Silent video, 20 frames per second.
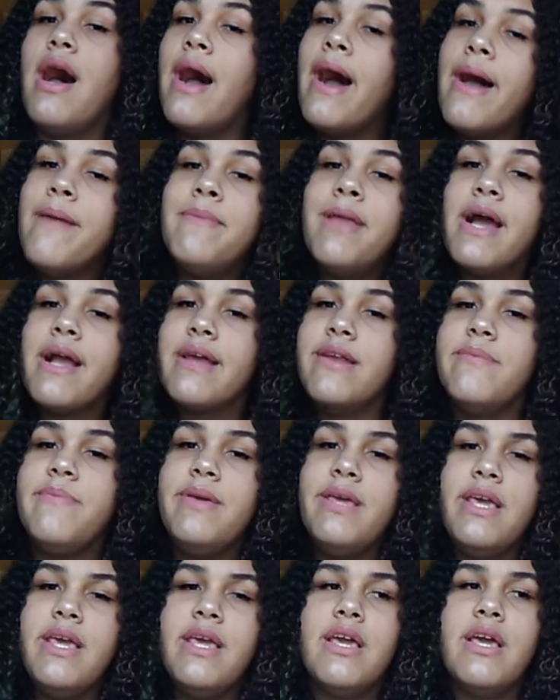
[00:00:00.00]
I'm not going to
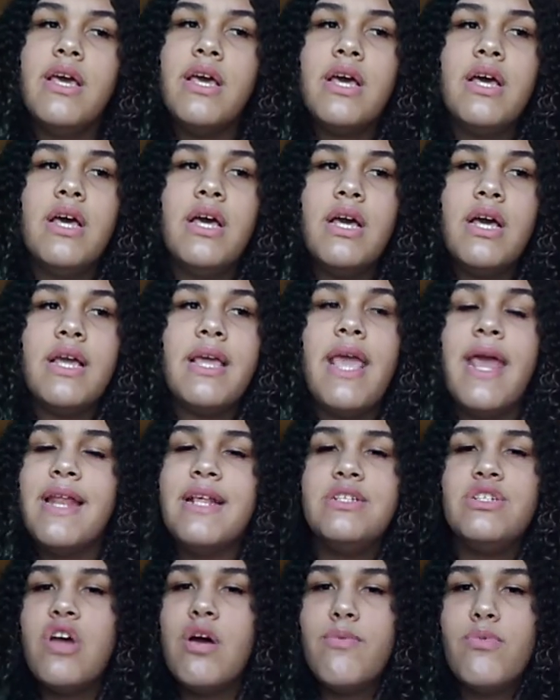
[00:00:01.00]
be getting
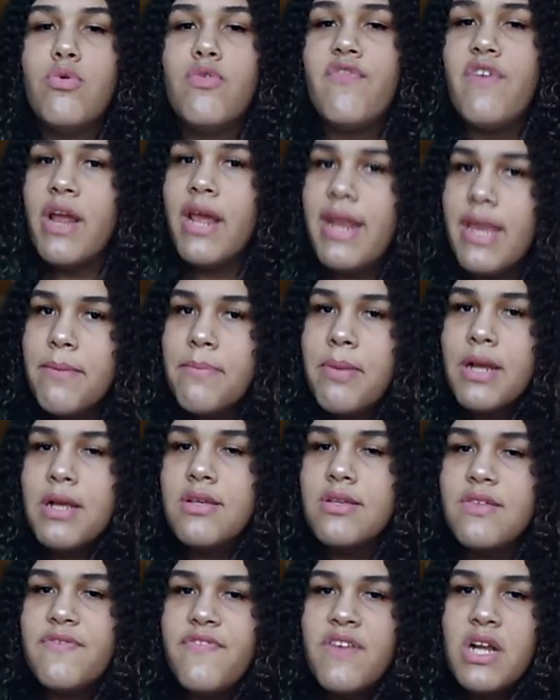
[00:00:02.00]
in trouble for hitting
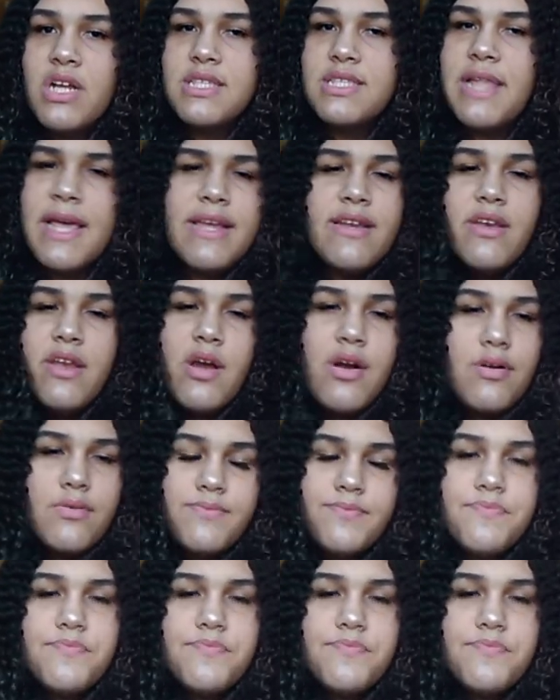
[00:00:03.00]
first. Like, no.